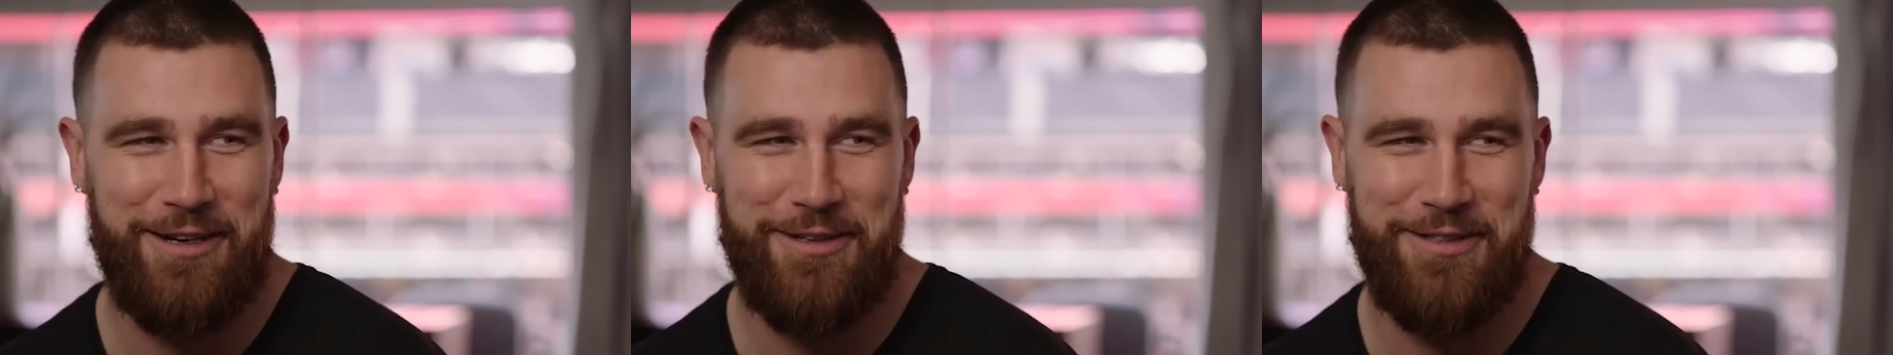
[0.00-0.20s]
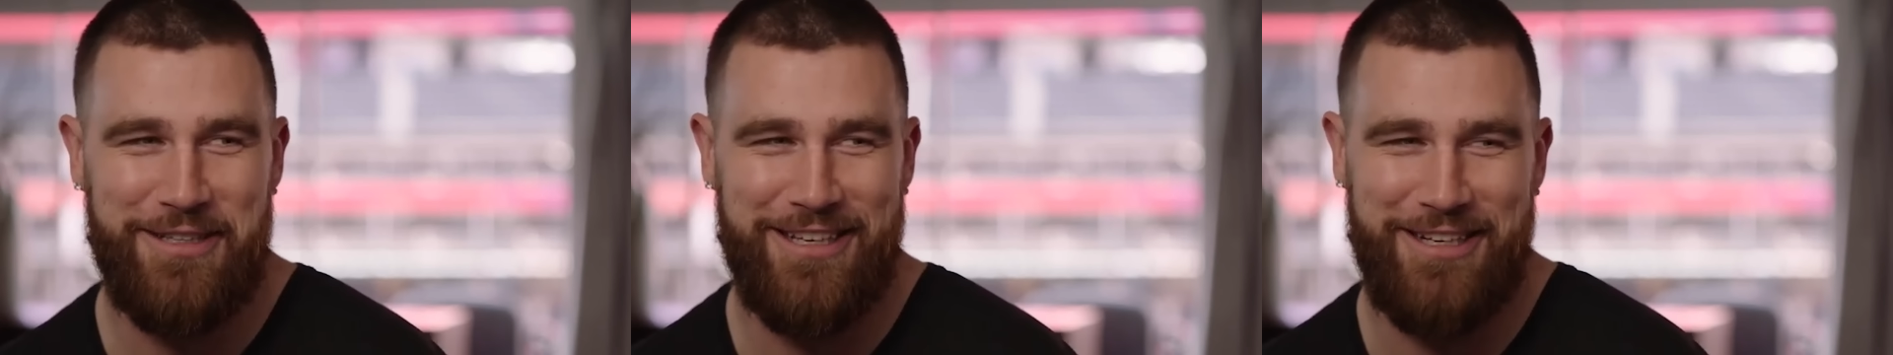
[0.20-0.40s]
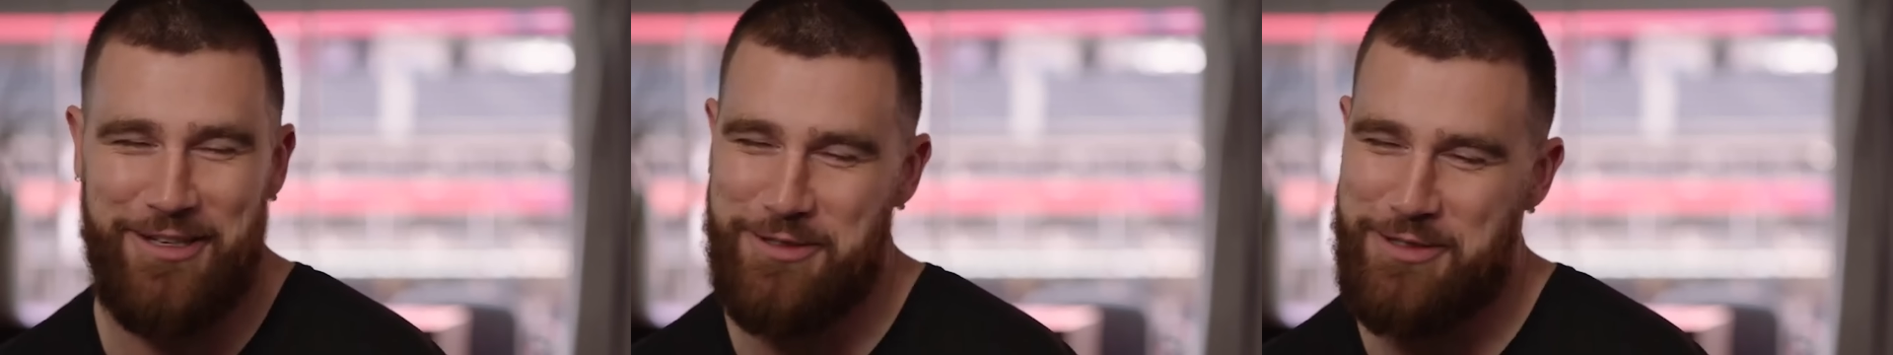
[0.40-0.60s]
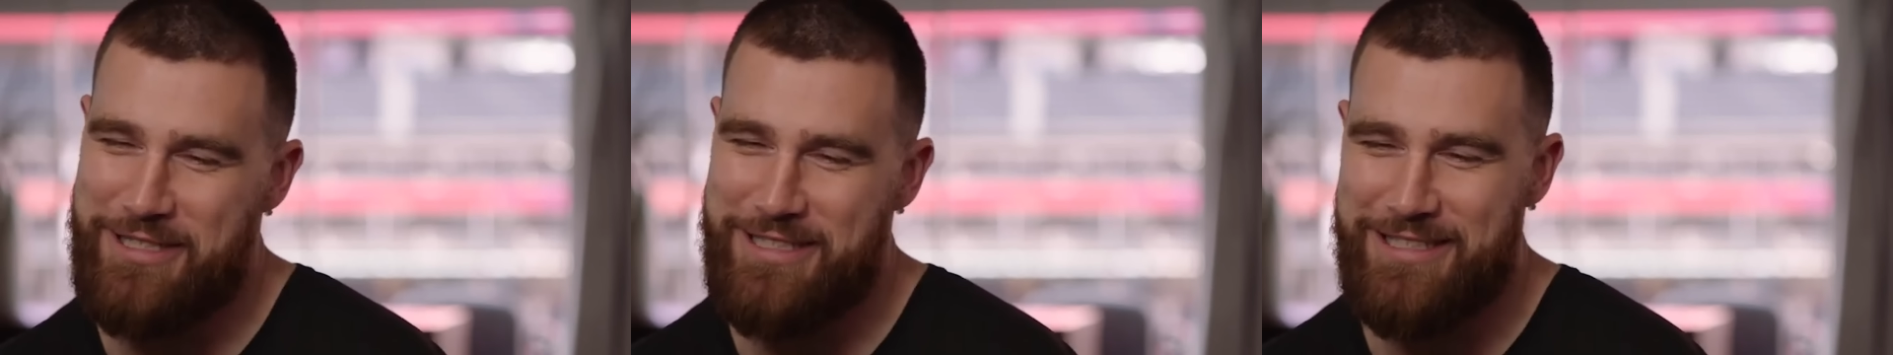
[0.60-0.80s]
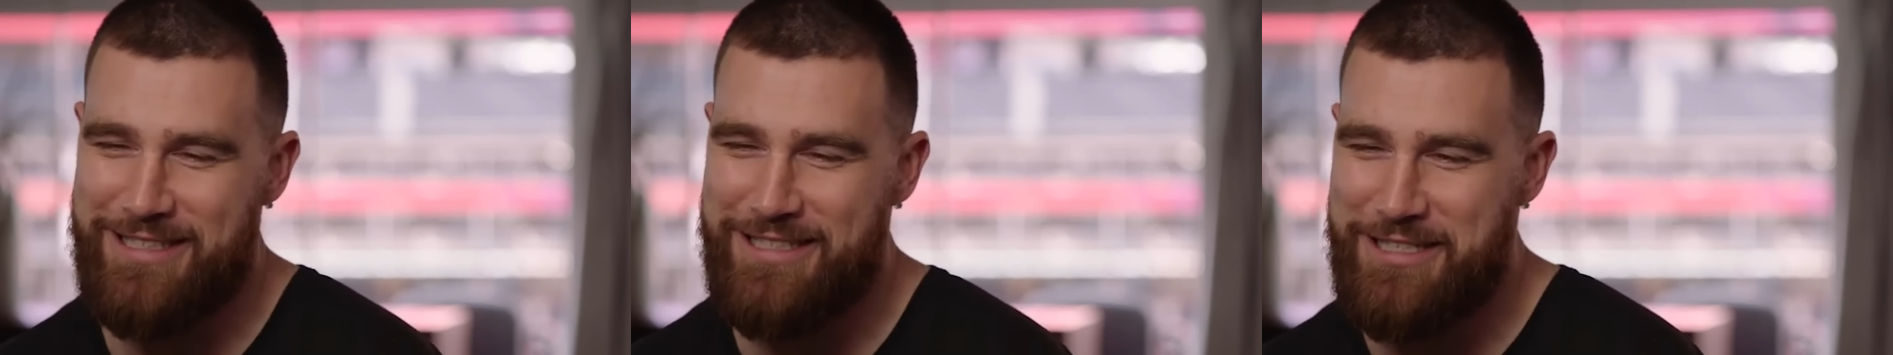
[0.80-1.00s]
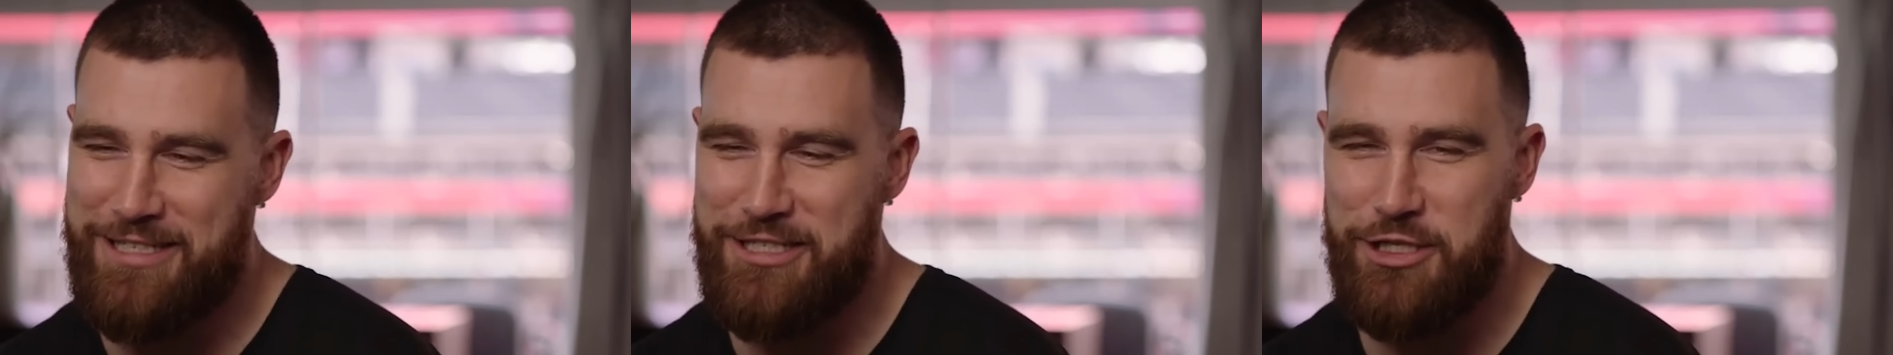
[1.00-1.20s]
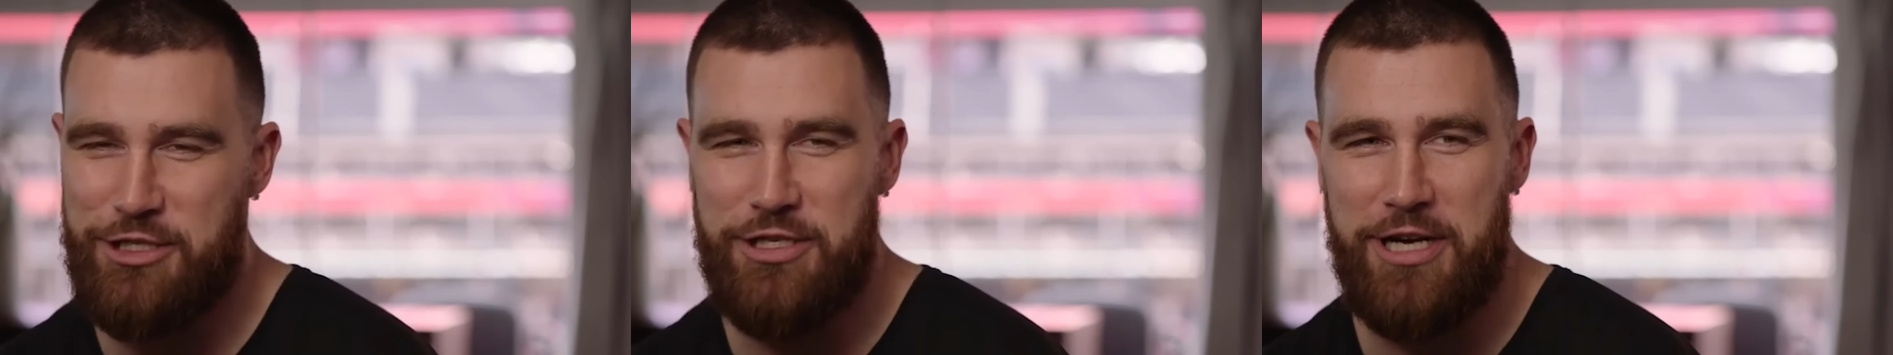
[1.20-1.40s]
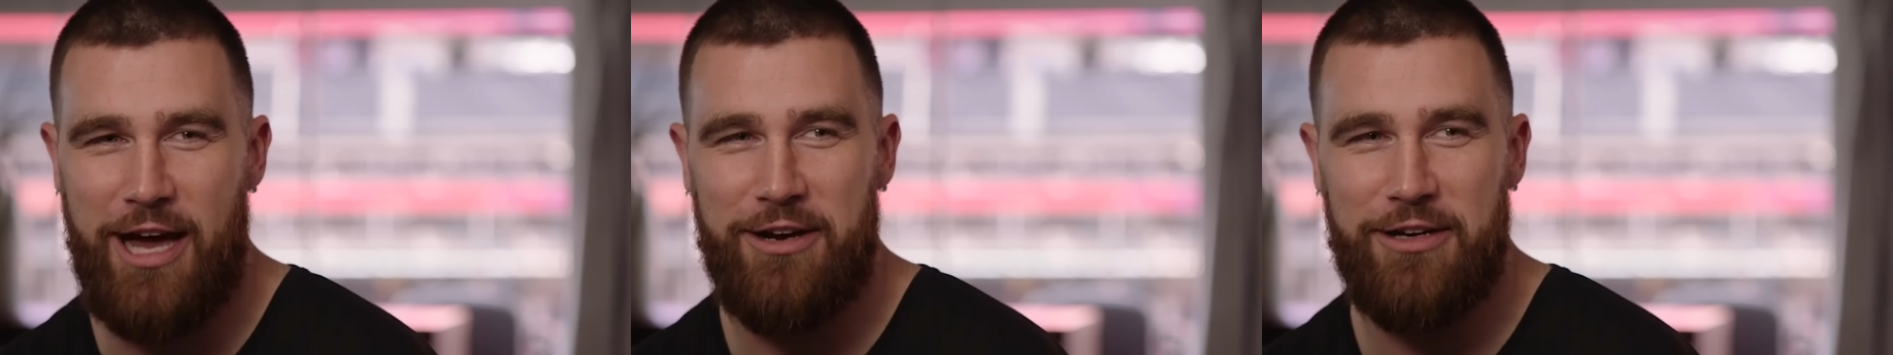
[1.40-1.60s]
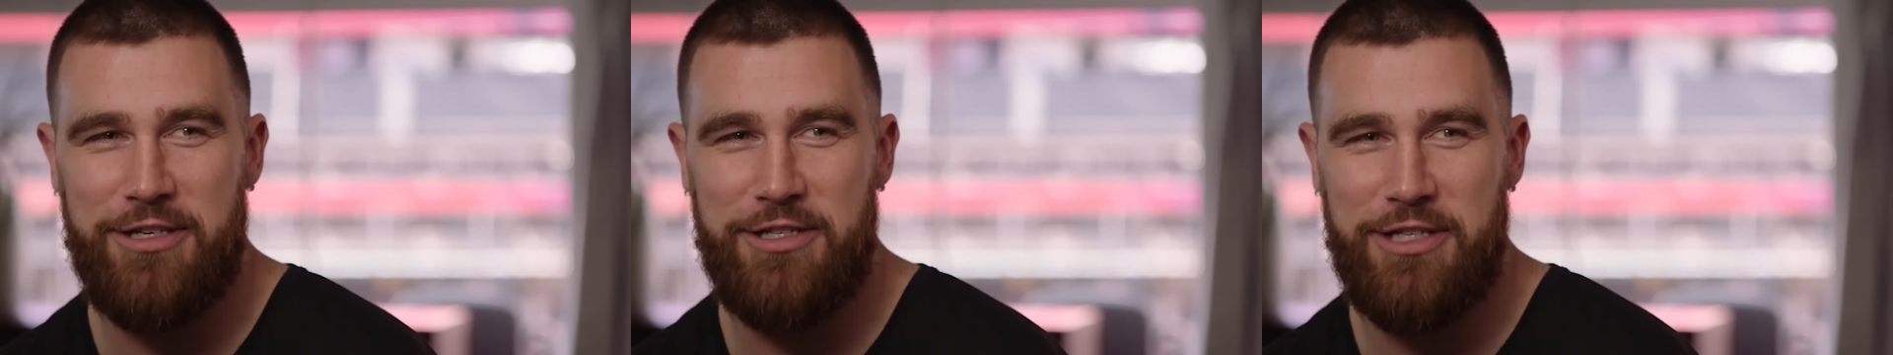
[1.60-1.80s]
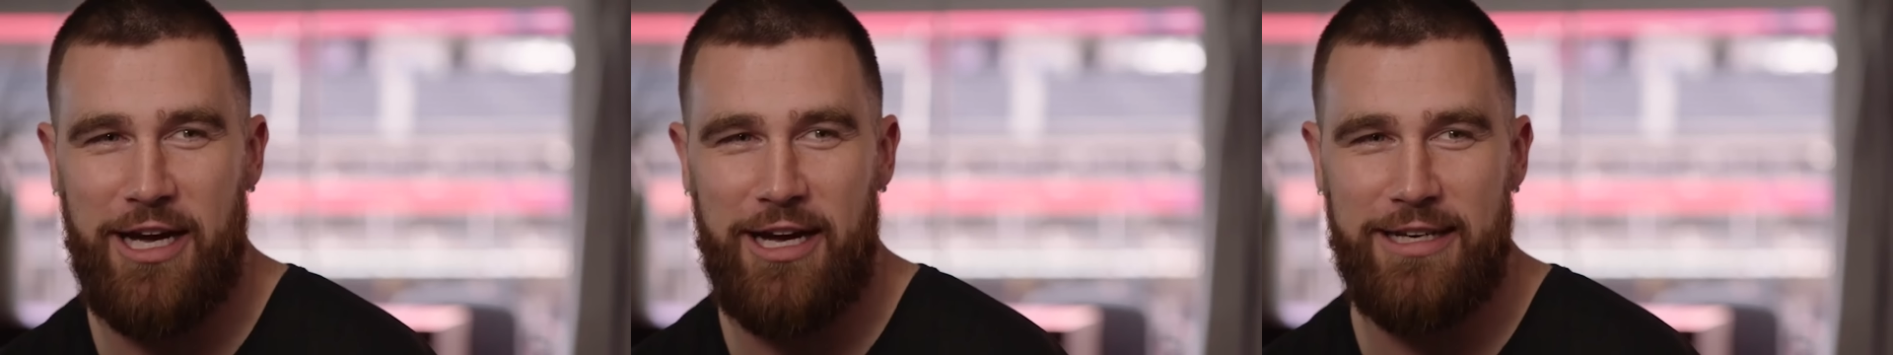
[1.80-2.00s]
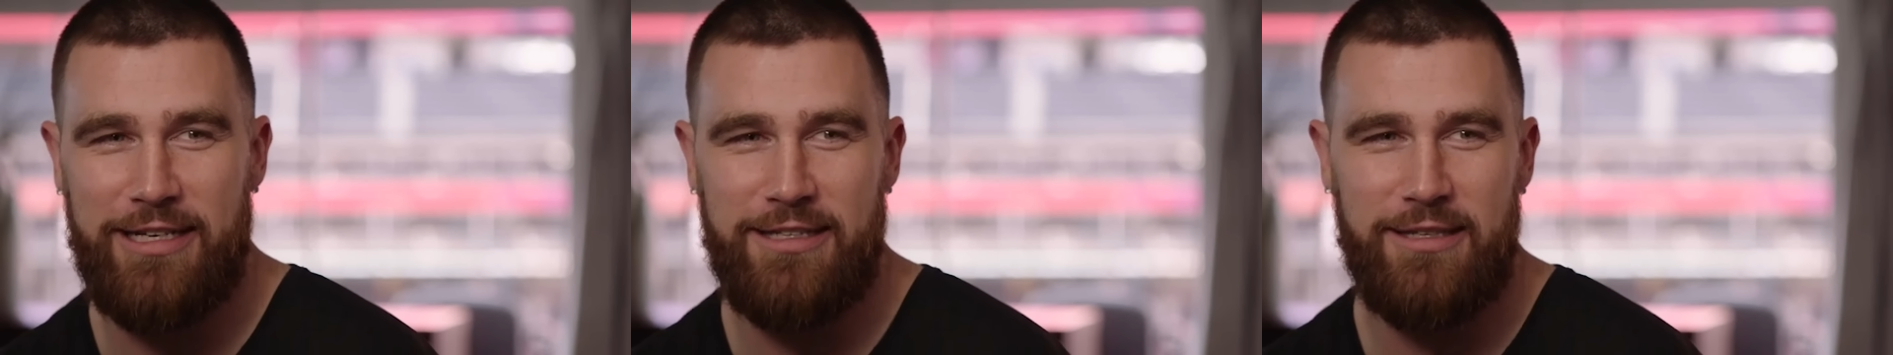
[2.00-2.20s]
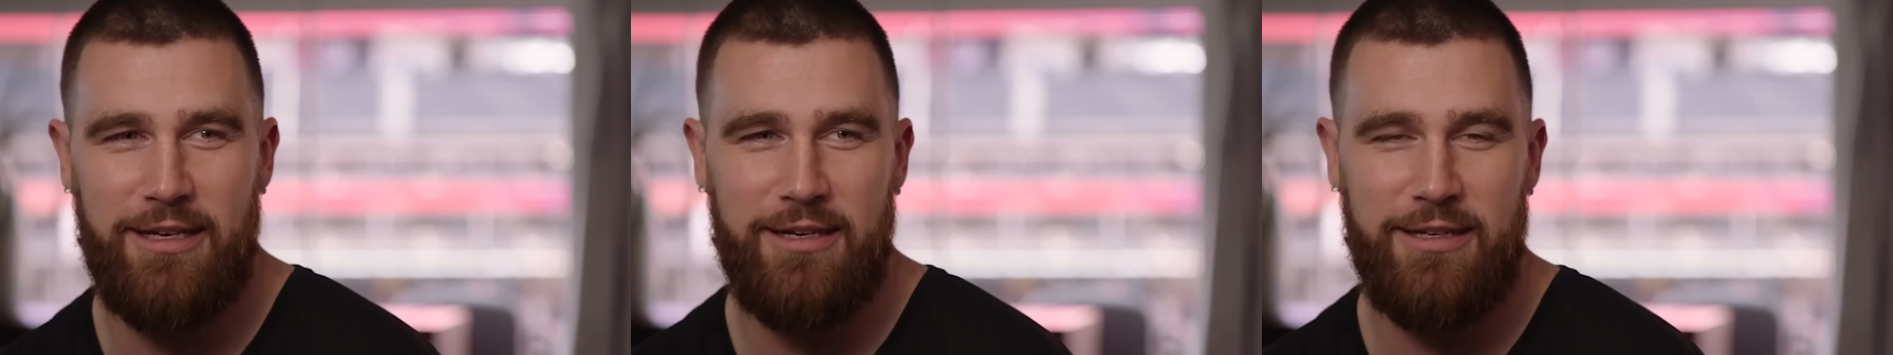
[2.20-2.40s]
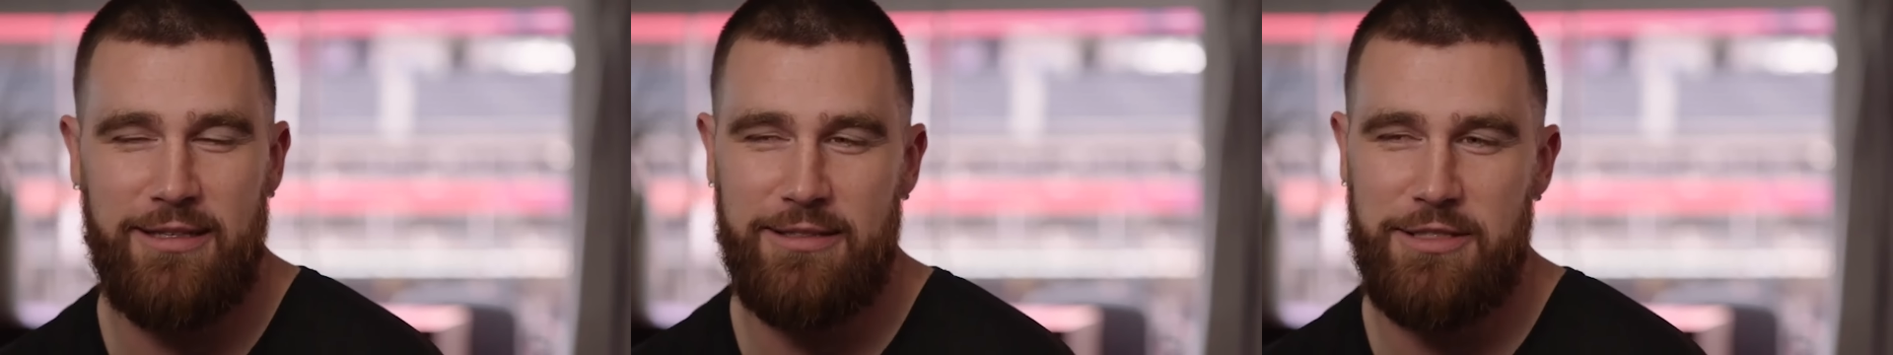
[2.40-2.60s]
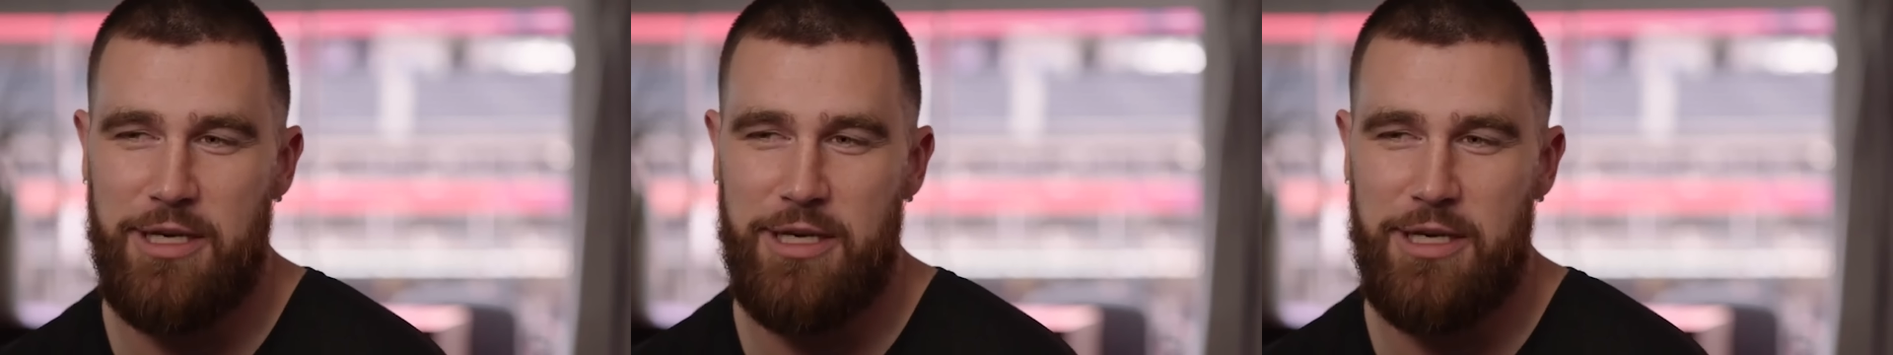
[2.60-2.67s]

That's all we have for you folks. Join us next time.